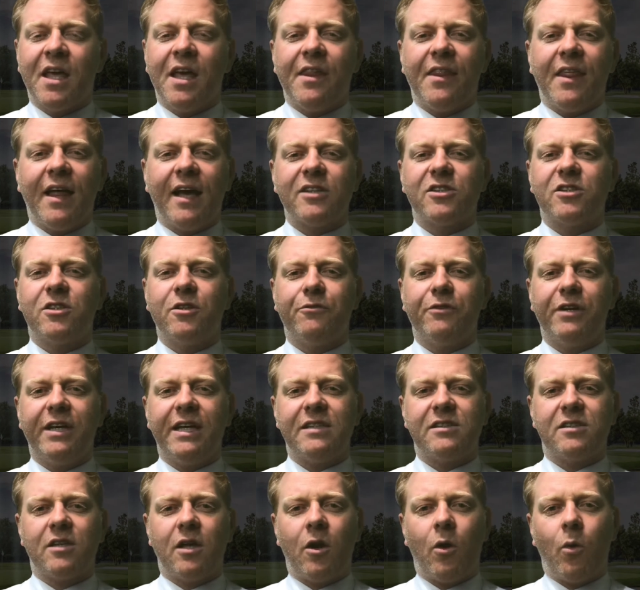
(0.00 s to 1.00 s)
That's the
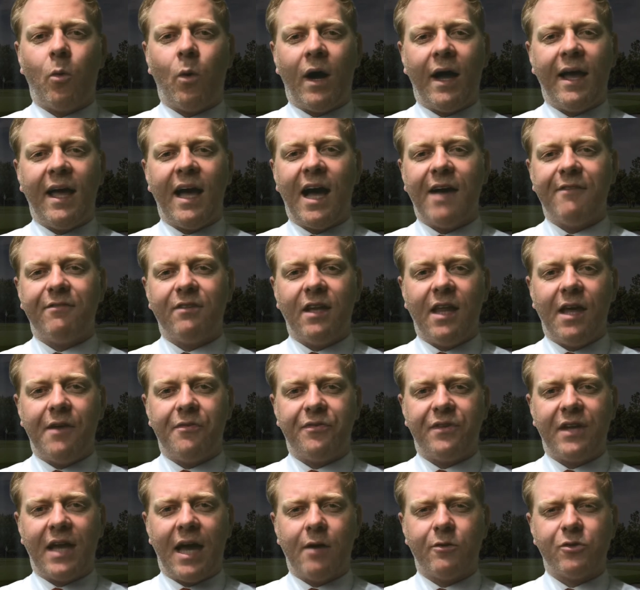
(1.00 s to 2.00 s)
reason why I've
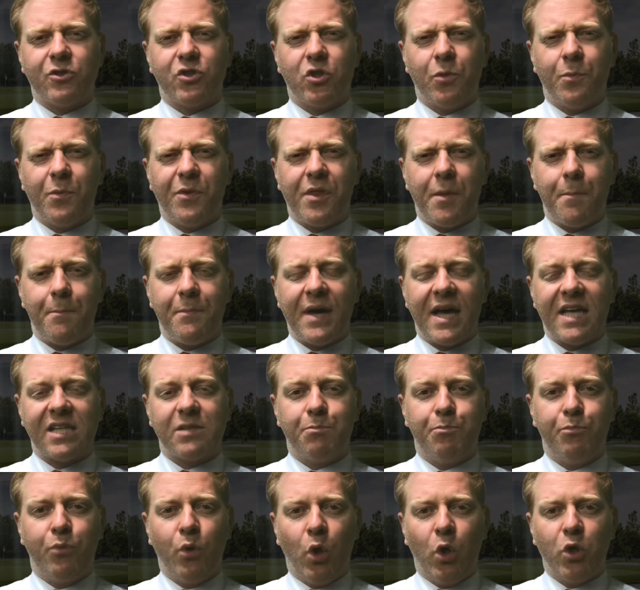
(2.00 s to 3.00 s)
left out some of the
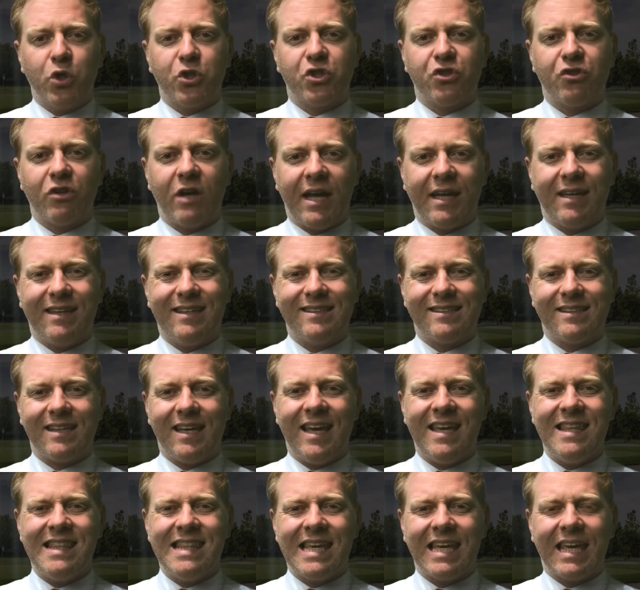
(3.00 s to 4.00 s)
best ball strikers
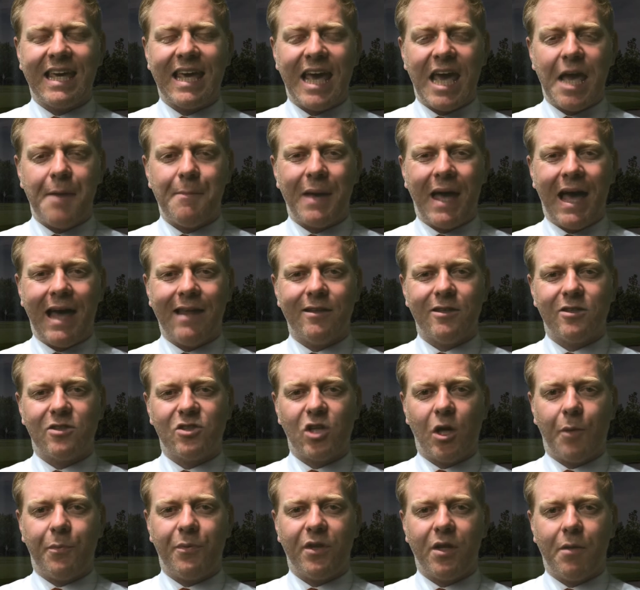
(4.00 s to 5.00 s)
in the game at the
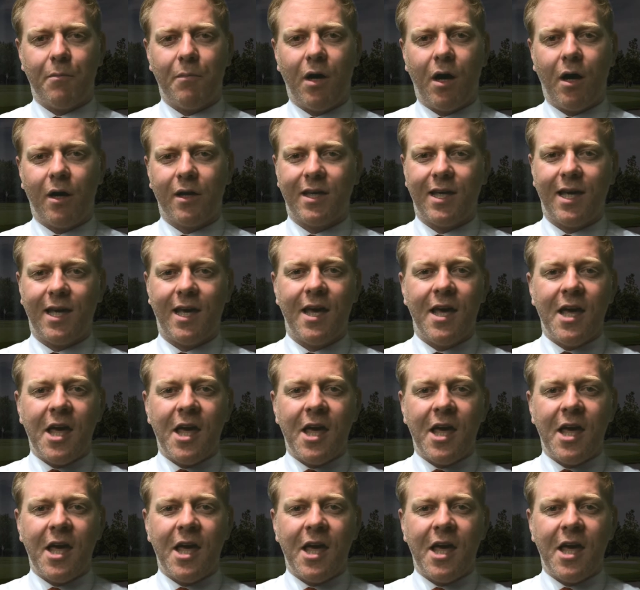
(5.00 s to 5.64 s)
top of the market.